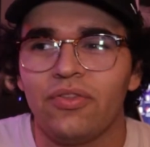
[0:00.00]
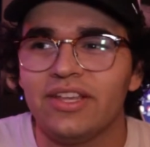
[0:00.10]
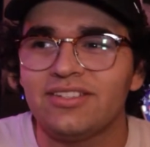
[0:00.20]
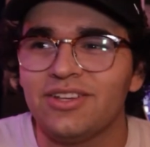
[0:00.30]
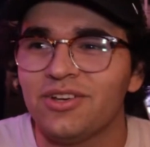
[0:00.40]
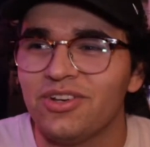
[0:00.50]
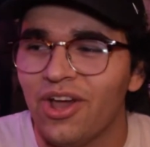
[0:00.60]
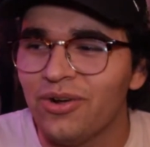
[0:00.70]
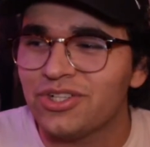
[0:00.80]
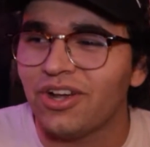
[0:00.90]
this dude,
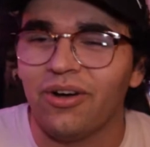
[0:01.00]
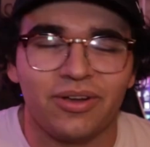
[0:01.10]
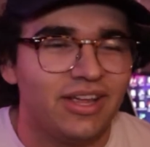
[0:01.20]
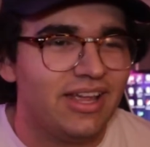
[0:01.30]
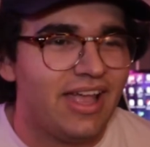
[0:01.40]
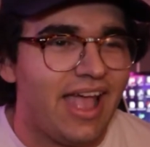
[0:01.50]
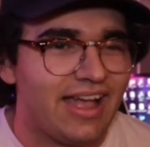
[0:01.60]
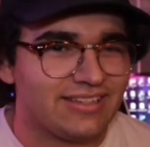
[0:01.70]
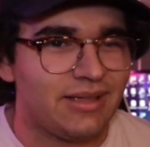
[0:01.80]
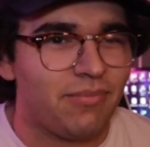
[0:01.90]
no joke,
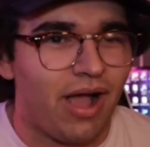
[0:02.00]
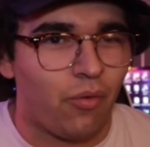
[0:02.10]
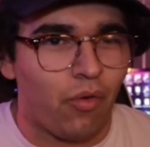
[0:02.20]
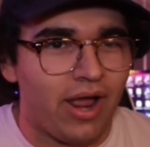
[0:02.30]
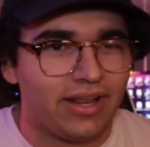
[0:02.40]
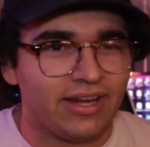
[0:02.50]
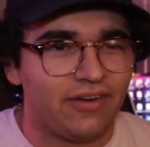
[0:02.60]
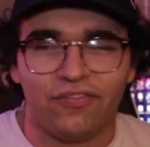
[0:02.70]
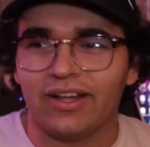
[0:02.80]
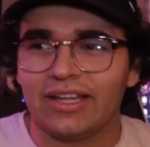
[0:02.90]
as I'm riding in
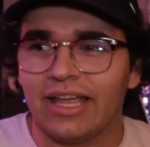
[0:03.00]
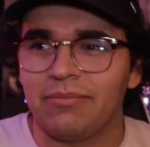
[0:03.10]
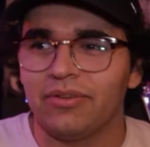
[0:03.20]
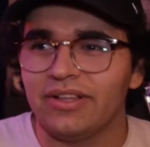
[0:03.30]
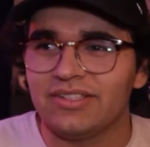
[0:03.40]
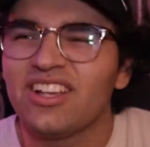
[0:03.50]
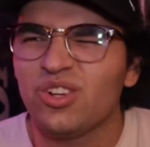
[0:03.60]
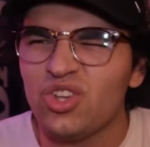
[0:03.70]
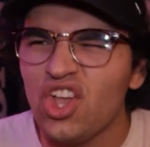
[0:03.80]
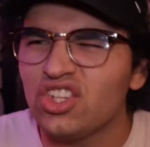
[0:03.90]
a fucking ambulance, he
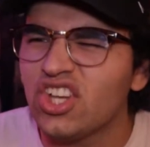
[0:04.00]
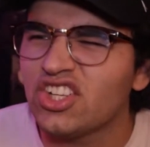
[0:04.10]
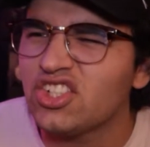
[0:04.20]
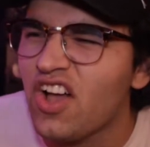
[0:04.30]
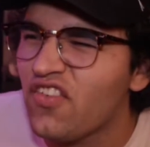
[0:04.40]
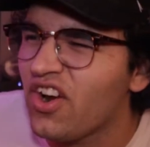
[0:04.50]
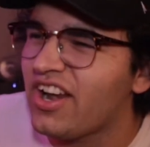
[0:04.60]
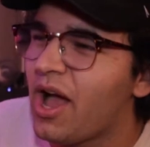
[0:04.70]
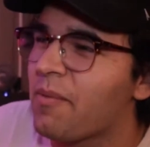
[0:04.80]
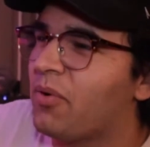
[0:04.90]
goes, yeah, let's take a selfie right
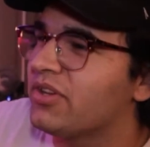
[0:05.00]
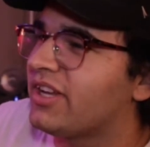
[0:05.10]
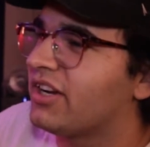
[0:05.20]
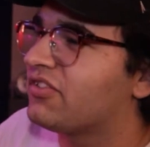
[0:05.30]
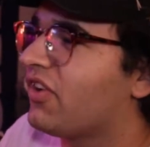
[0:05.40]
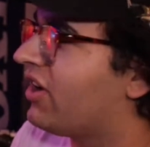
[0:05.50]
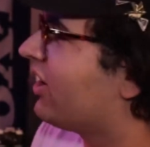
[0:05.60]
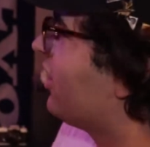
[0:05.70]
now. He pulls out his phone, and he